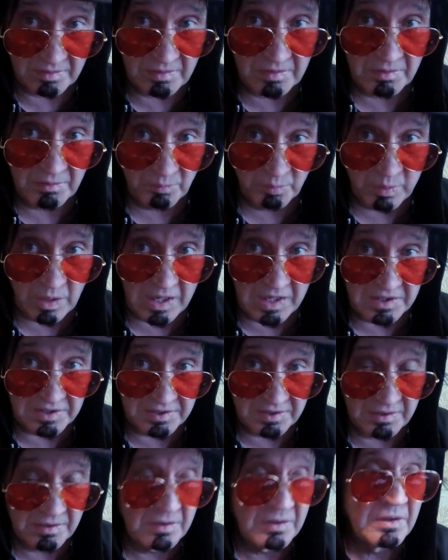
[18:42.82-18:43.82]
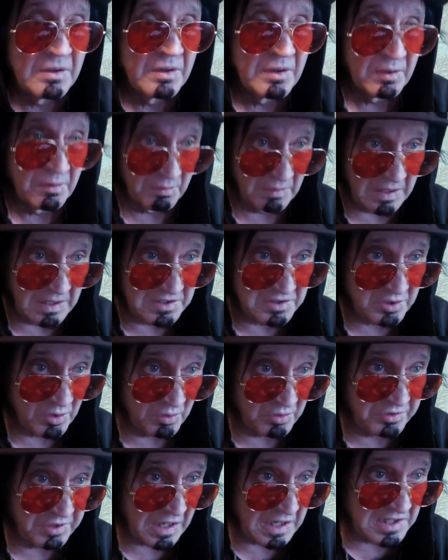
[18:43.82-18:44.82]
Right. So
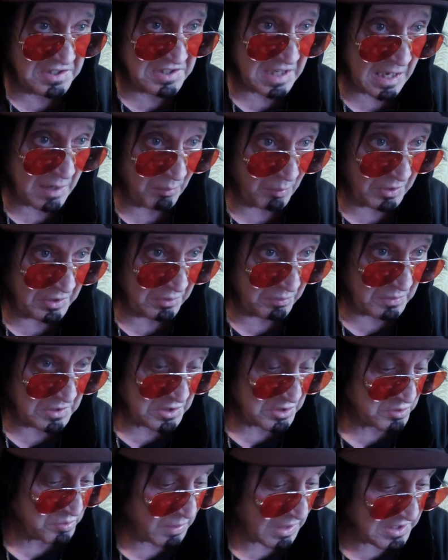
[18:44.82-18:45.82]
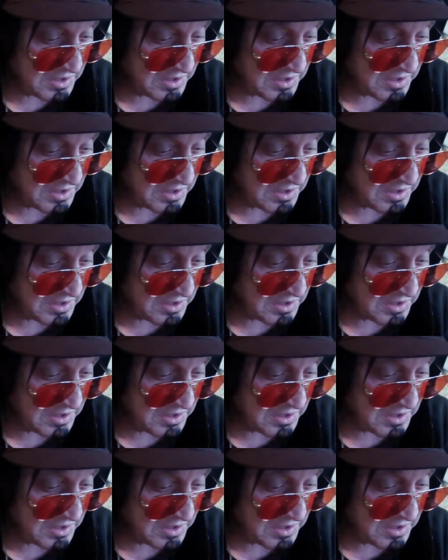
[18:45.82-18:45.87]
is that one of the reasons why you